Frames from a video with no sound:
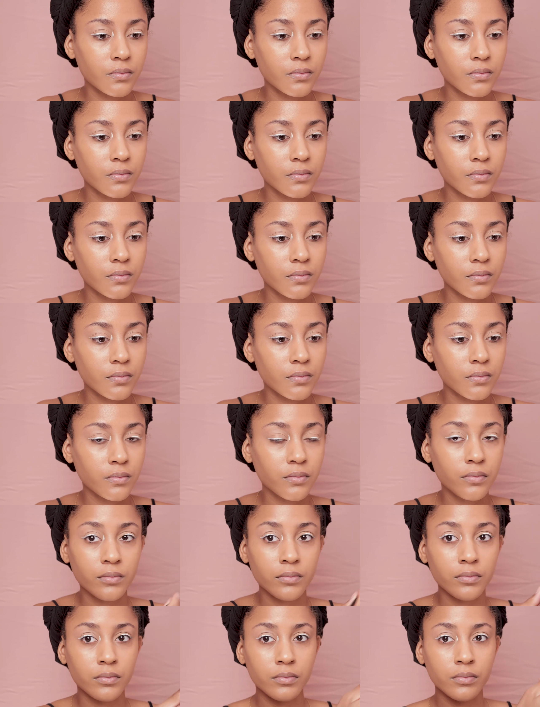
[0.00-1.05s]

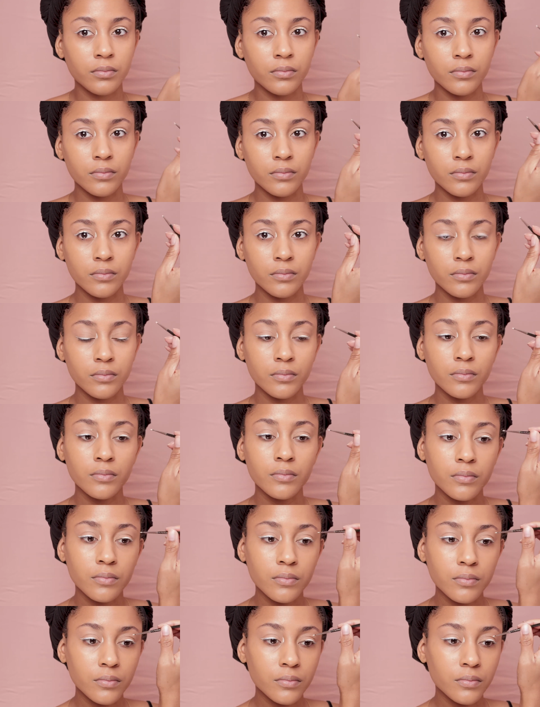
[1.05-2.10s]

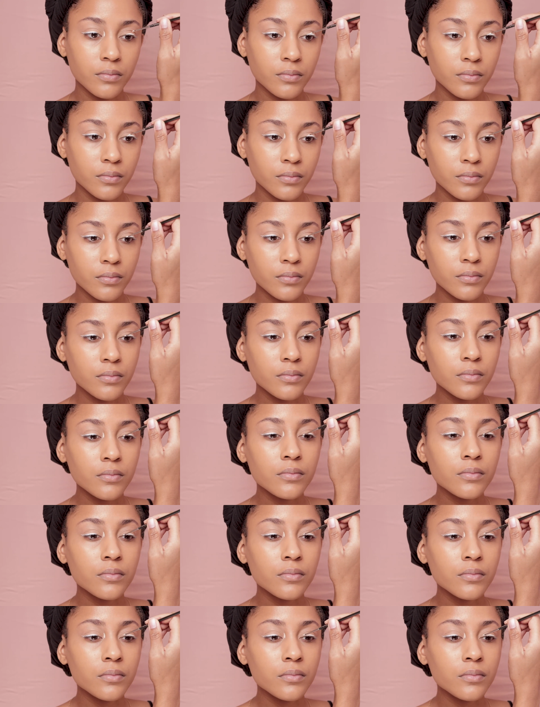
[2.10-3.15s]

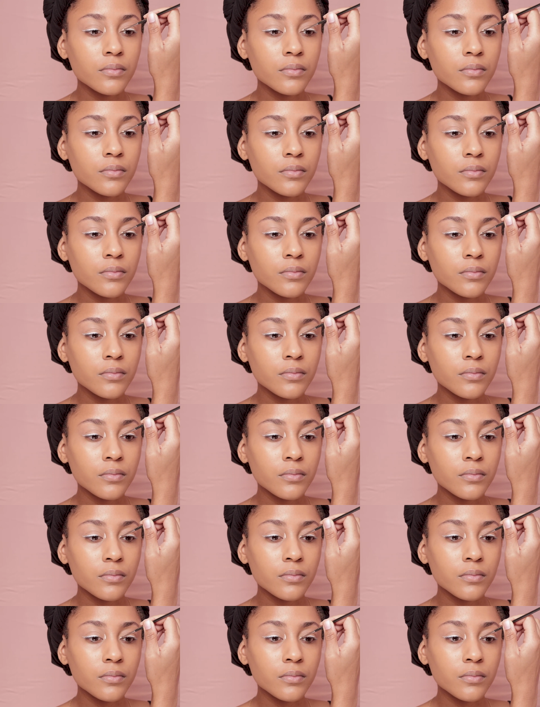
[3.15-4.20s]

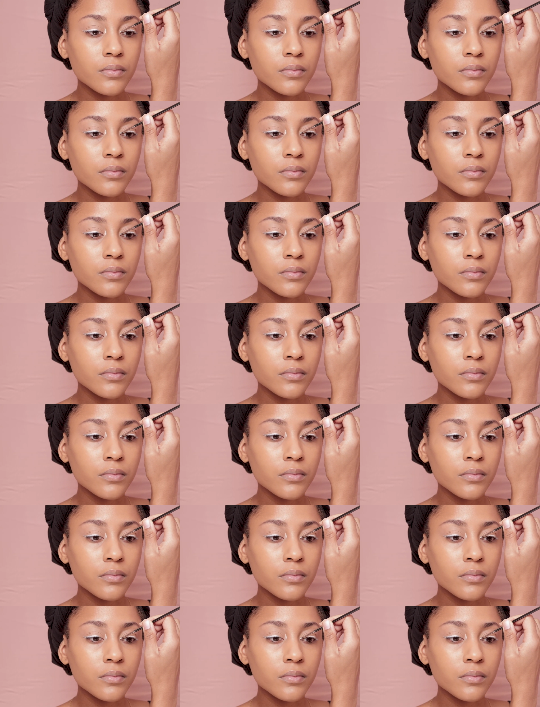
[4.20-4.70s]
No one is speaking in this clip.